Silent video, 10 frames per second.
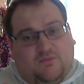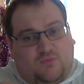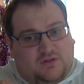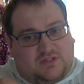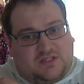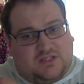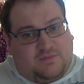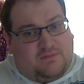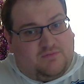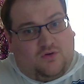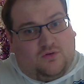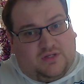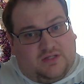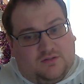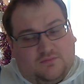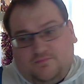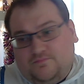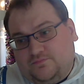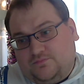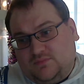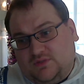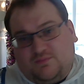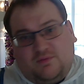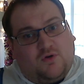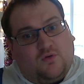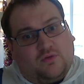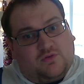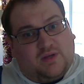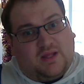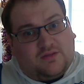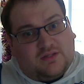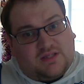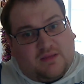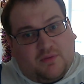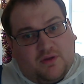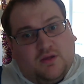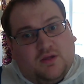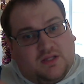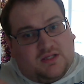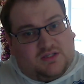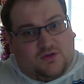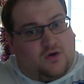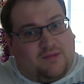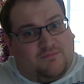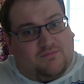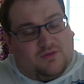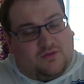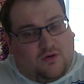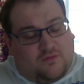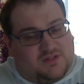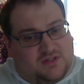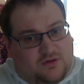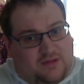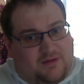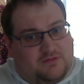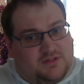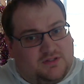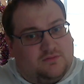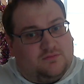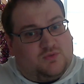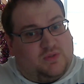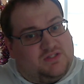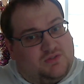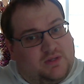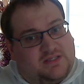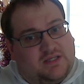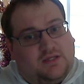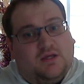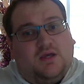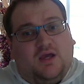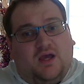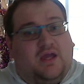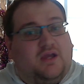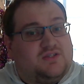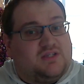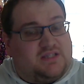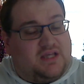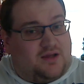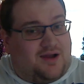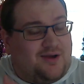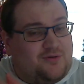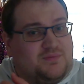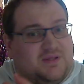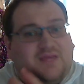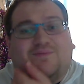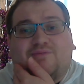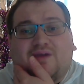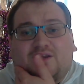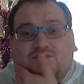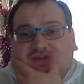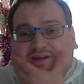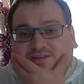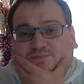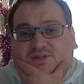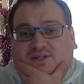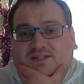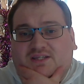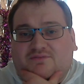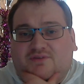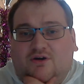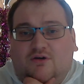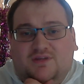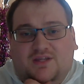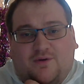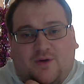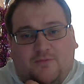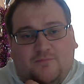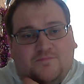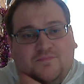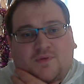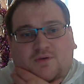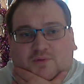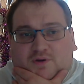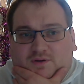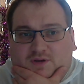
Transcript: whilst this has been recorded on the 28th of December. This has obviously not come out until 2020, because I said I would be keeping radio silence. I appreciate I said if I got a video out, but